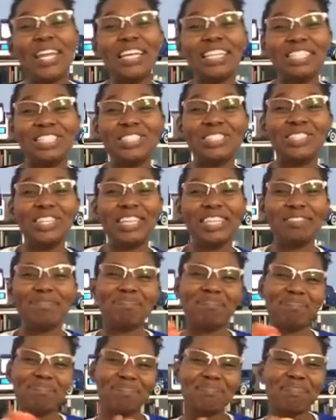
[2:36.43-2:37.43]
a tree.
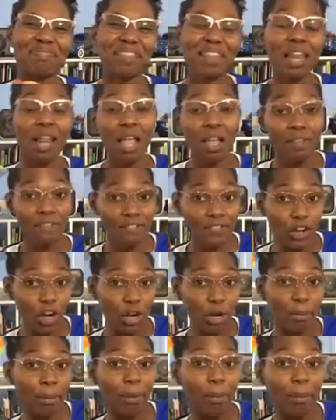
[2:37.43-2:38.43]

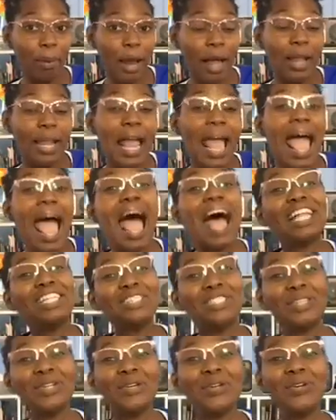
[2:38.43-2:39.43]
Farmer Brown had
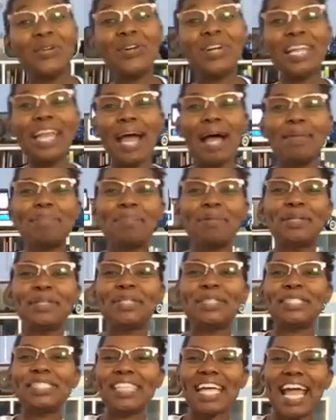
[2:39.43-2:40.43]
2 green
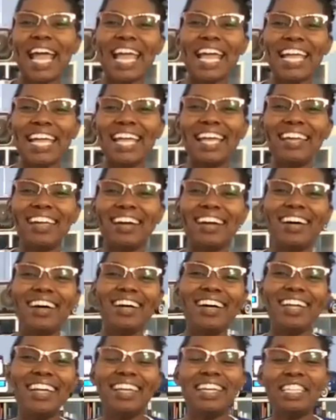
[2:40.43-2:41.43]
apples hanging
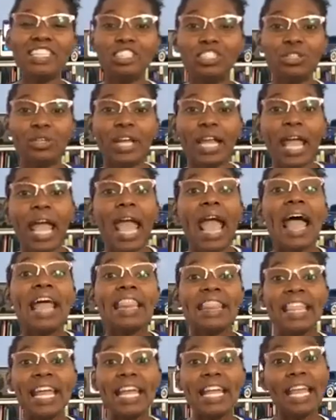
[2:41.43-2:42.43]
on a tree.
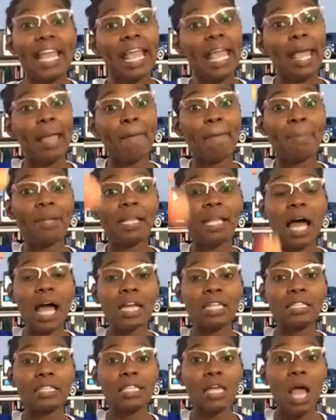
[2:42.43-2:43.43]
Then he
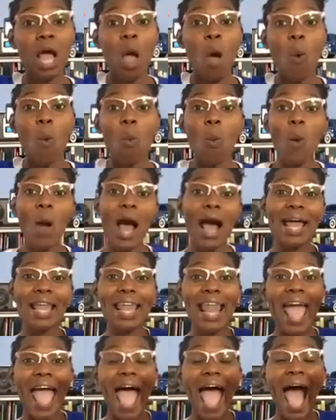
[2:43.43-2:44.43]
plucked one
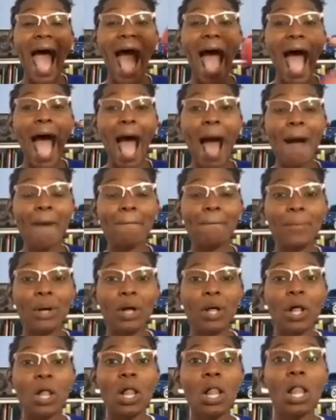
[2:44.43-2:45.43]

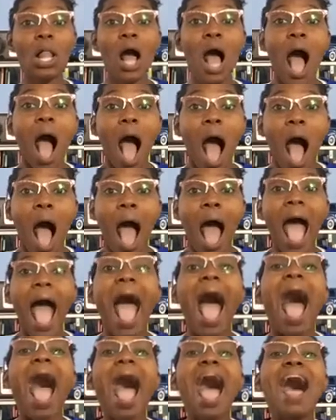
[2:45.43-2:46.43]
apple
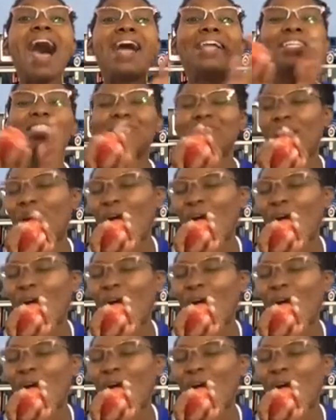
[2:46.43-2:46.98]
and